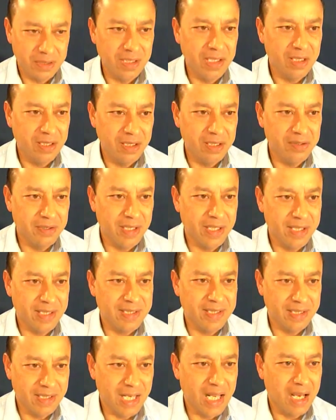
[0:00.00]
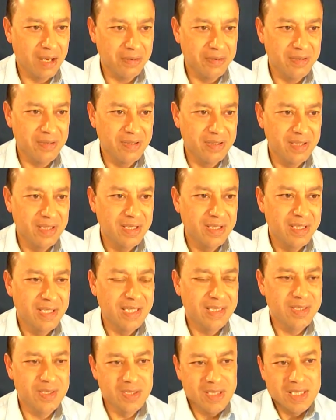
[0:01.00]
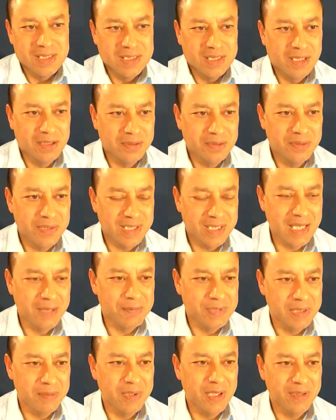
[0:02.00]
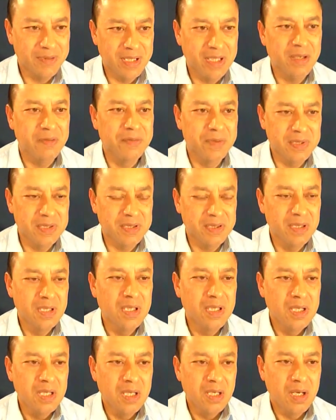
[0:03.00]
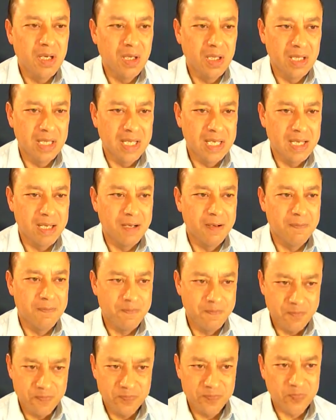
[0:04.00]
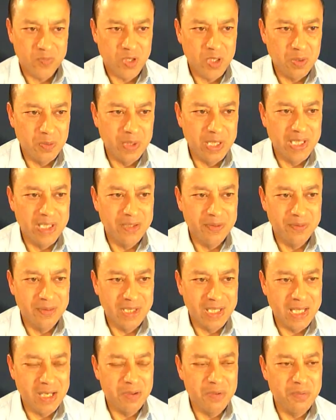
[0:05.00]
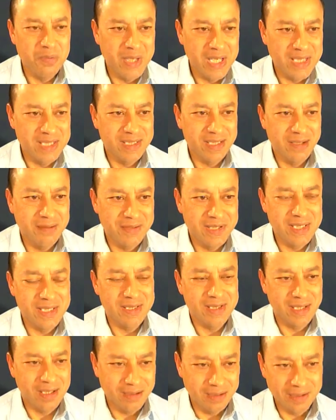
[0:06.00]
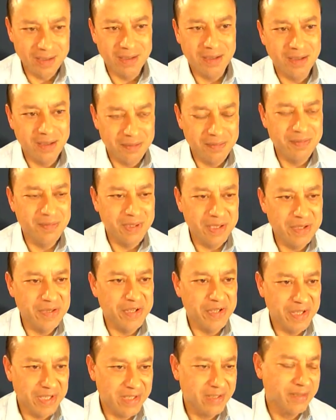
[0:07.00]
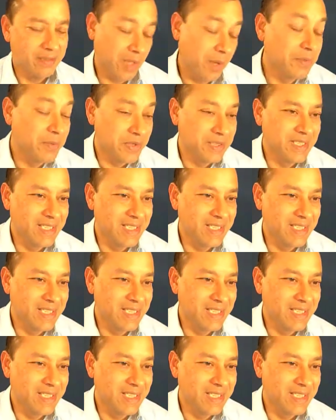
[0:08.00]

in the internet as a cloud and so that's how it comes about and of course all the well-known cloud-based services are on the internet of course